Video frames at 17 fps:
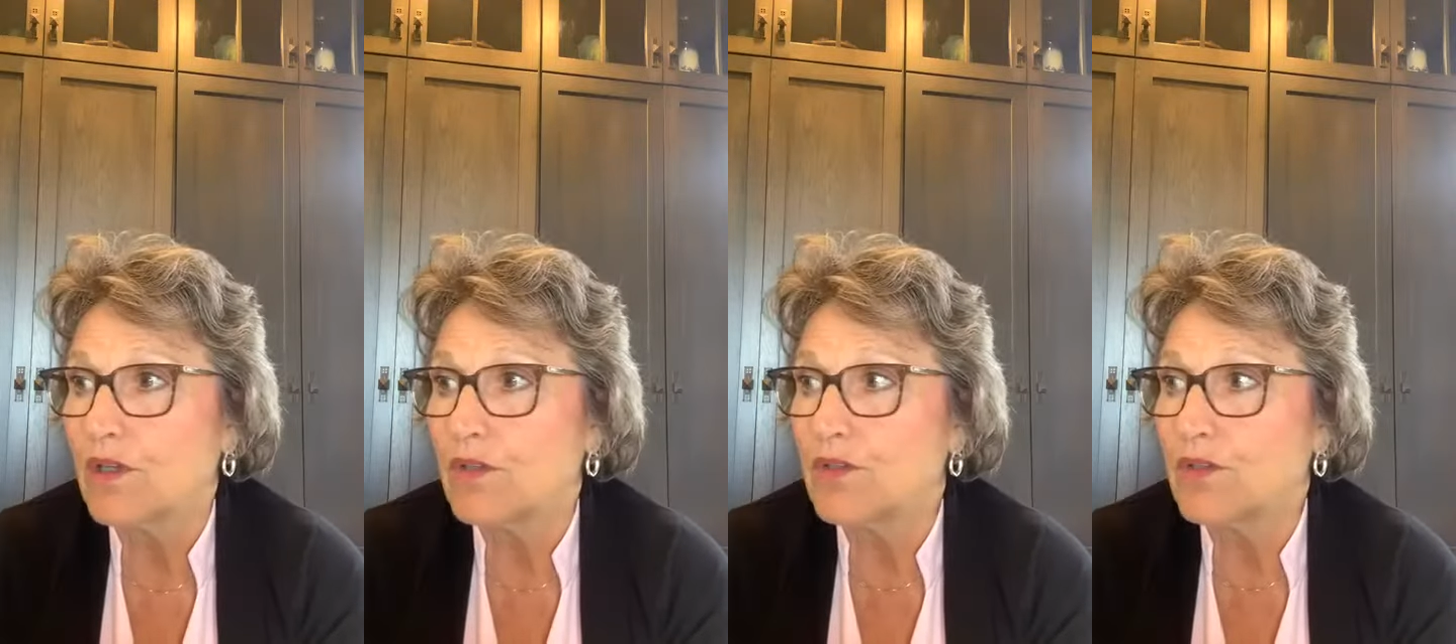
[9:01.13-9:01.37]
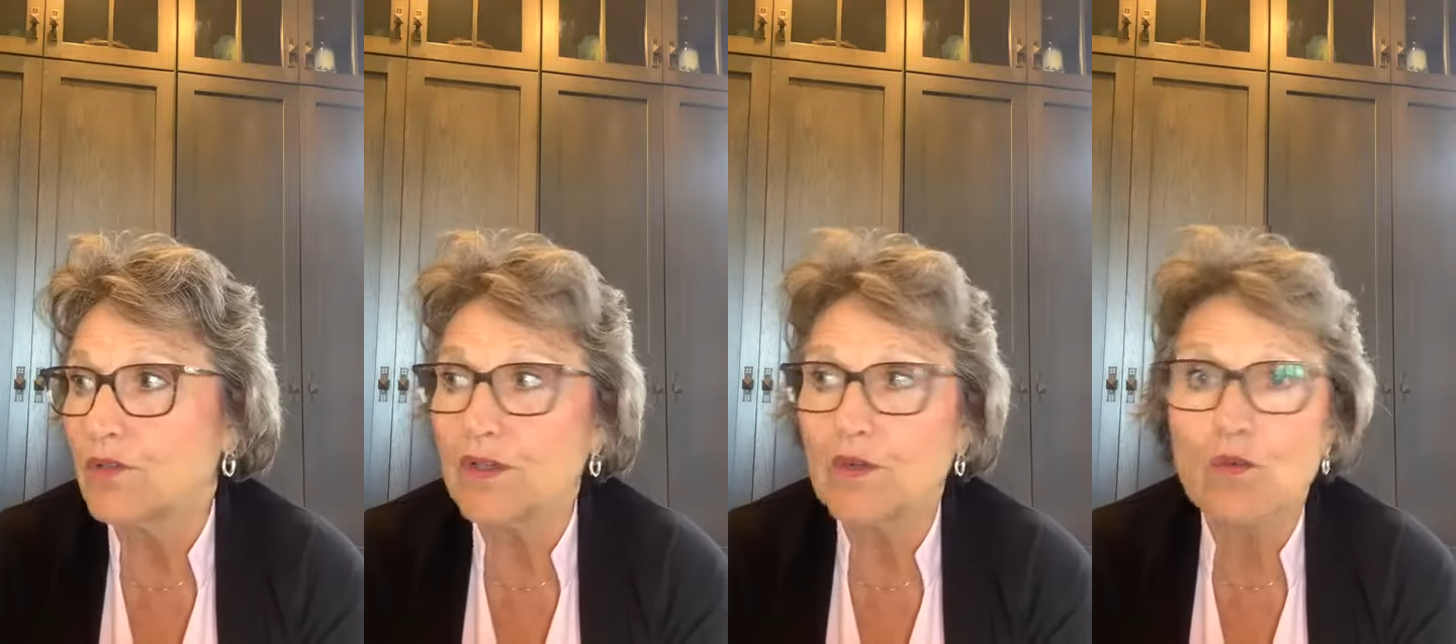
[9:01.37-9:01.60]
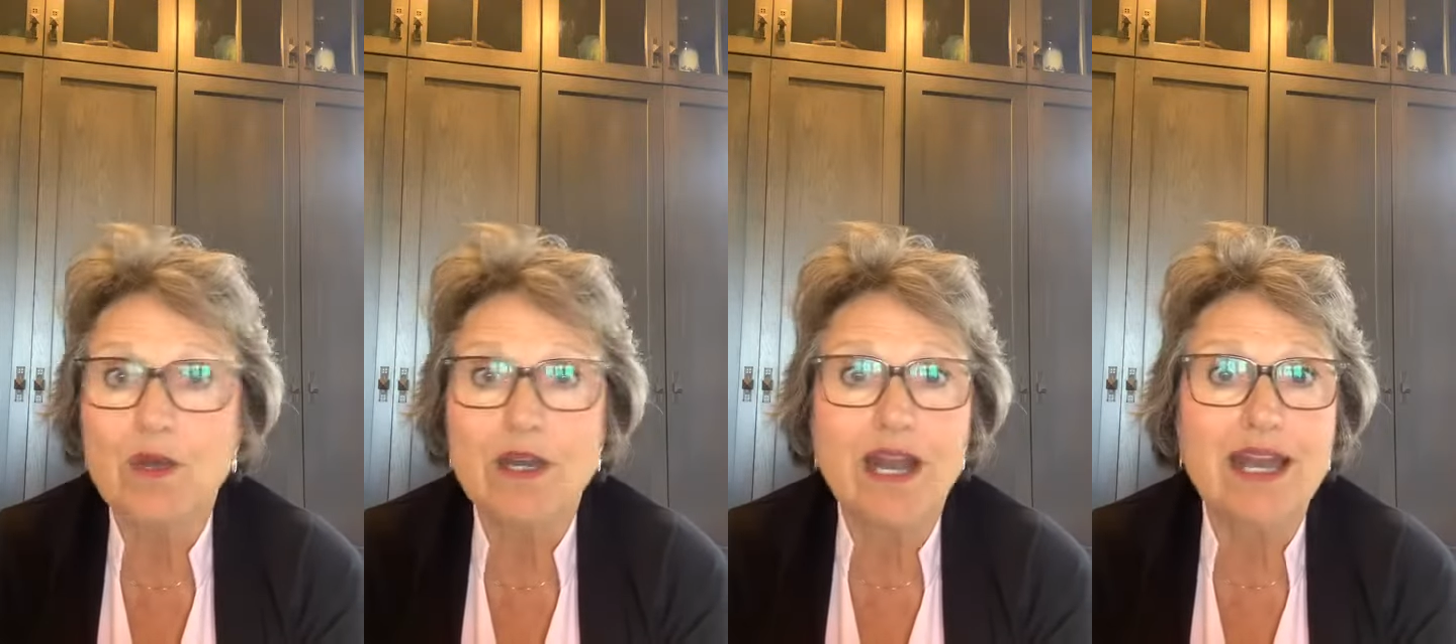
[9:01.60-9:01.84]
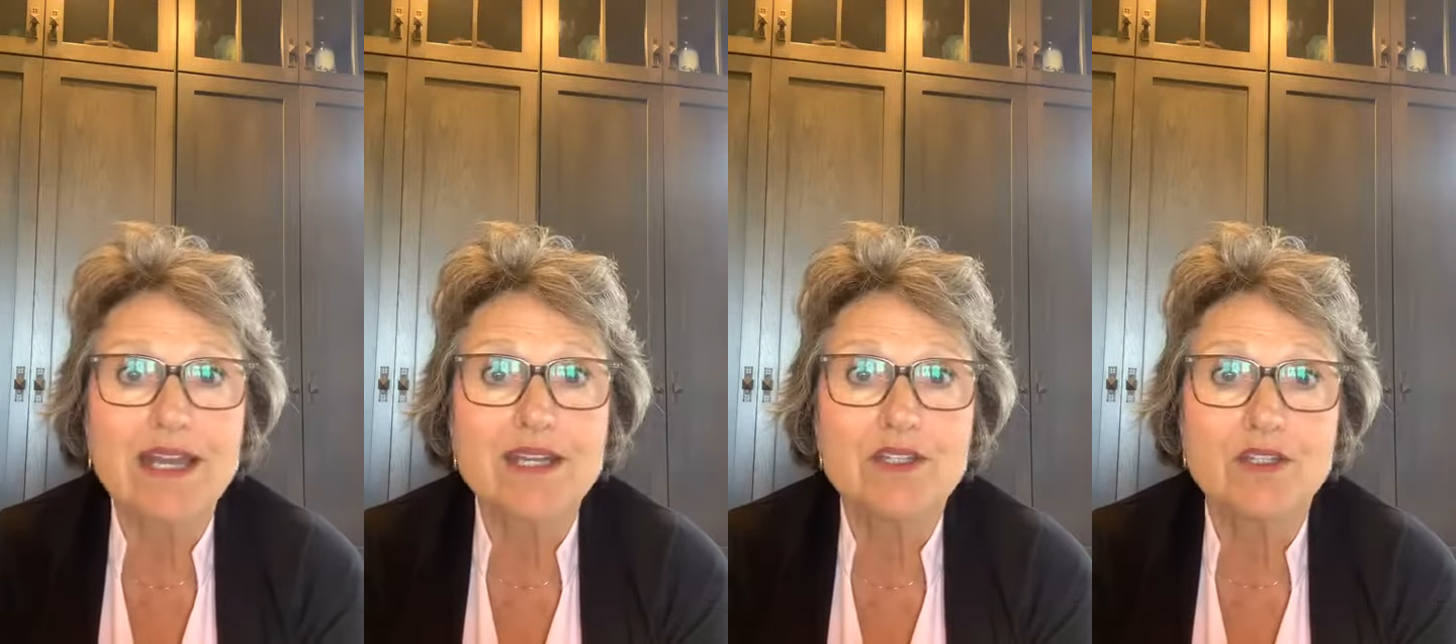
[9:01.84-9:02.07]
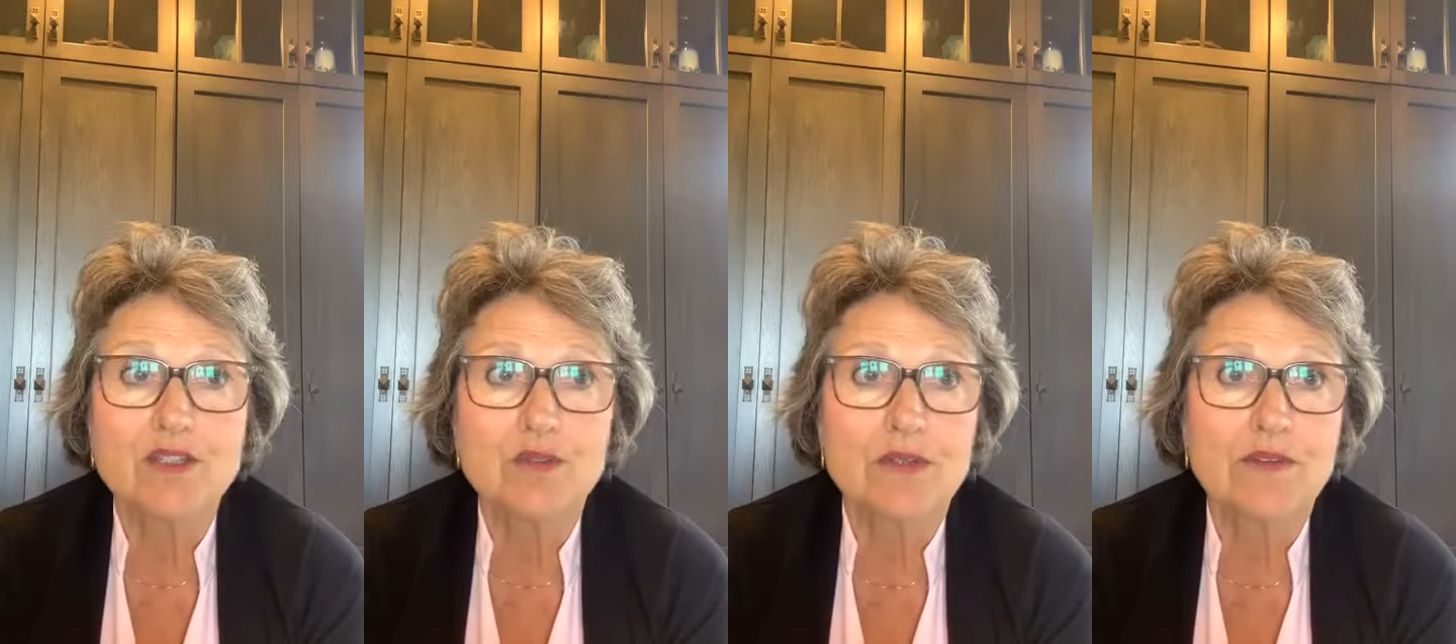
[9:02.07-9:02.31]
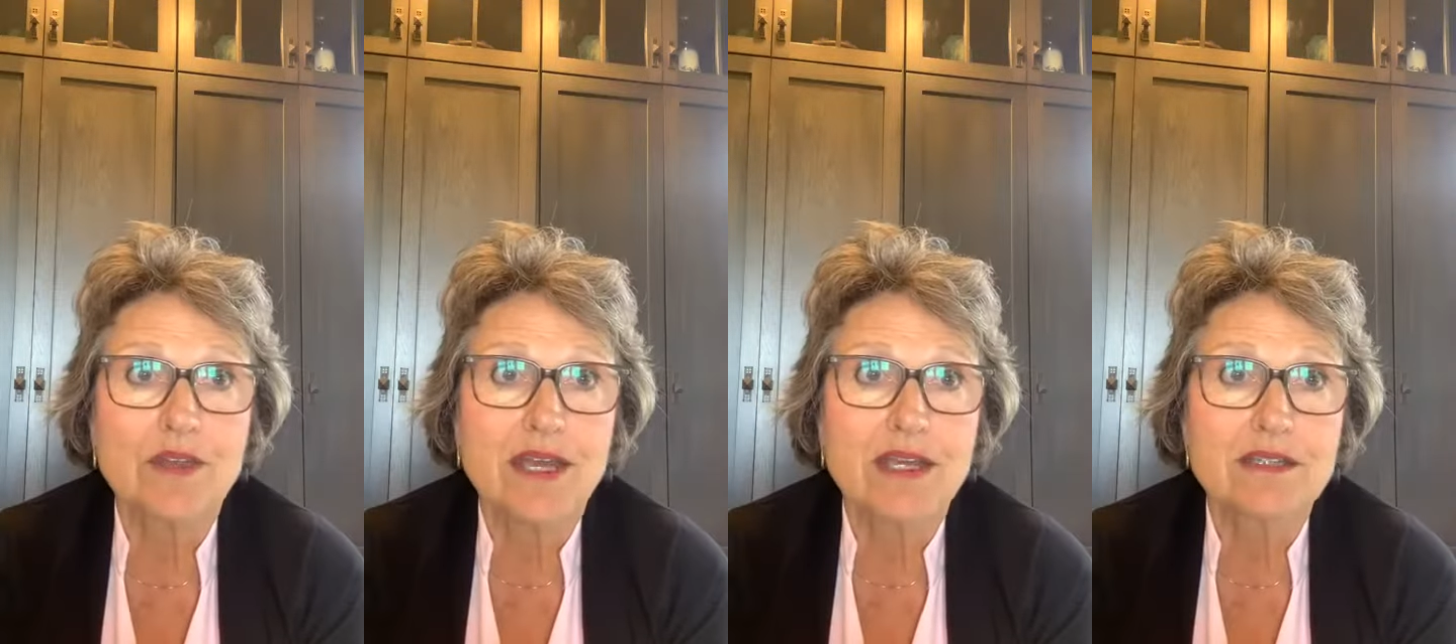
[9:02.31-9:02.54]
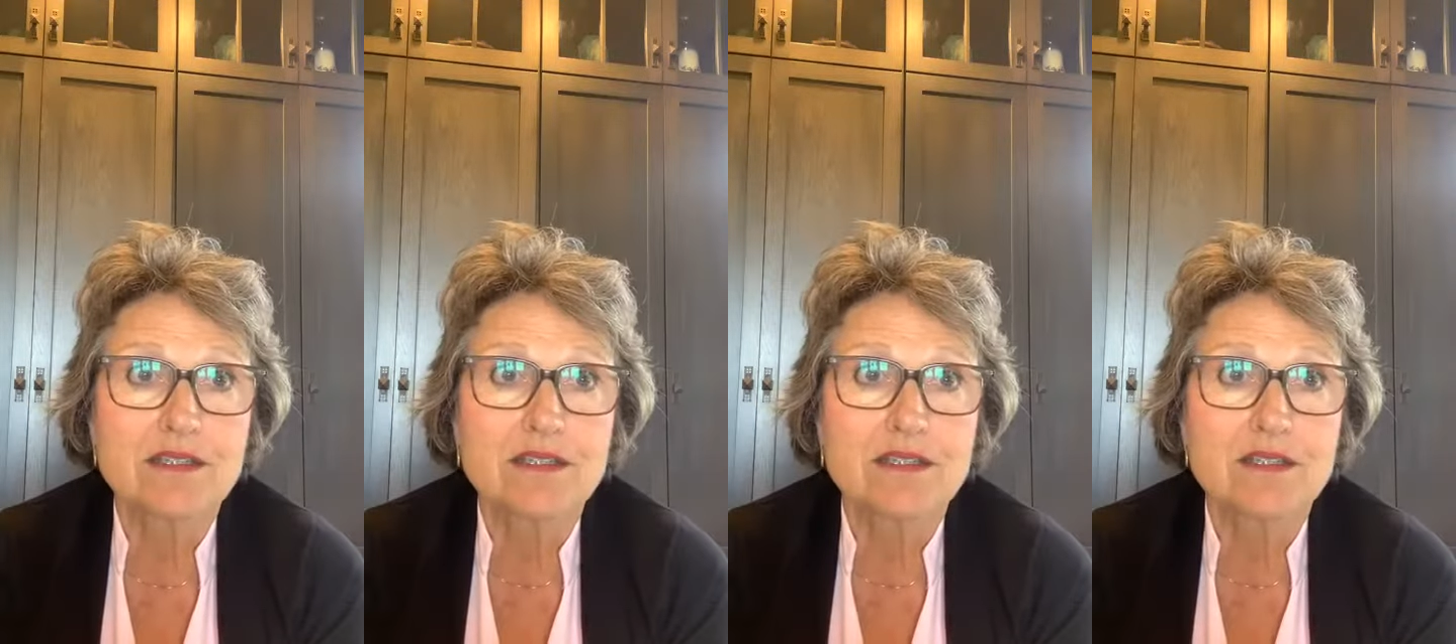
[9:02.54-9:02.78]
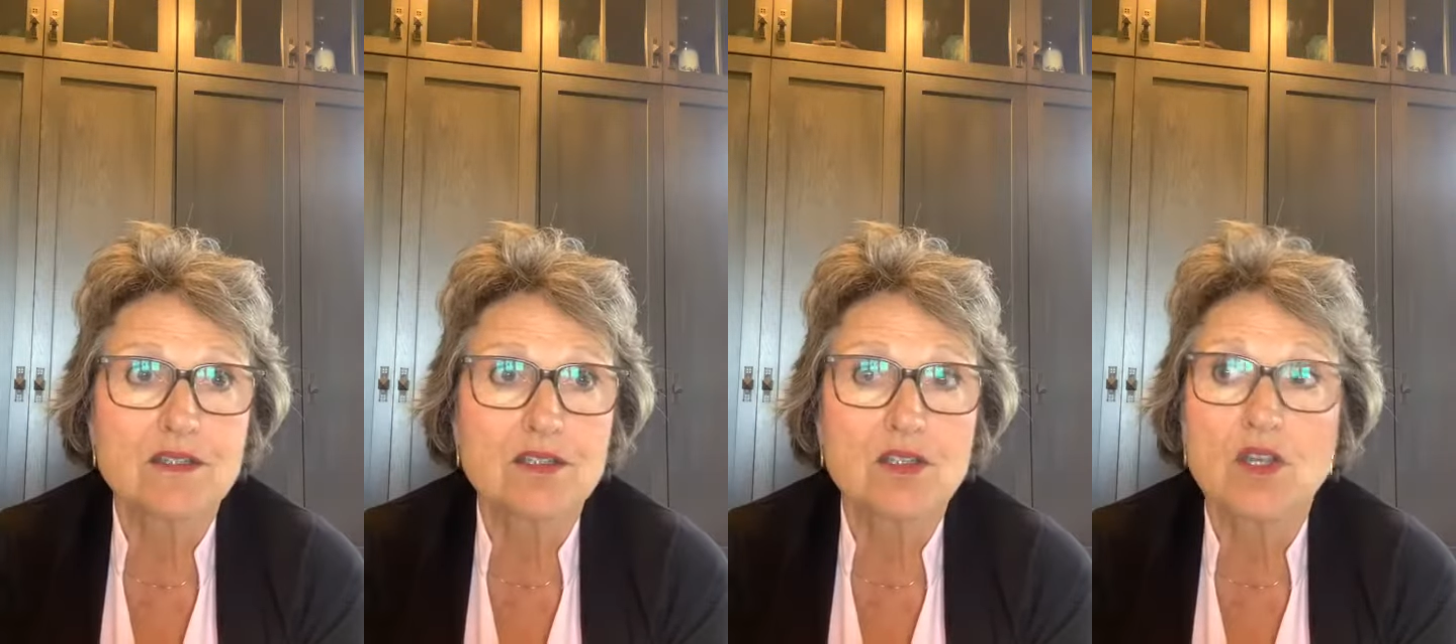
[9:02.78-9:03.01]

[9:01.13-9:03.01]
doing what I do, and that's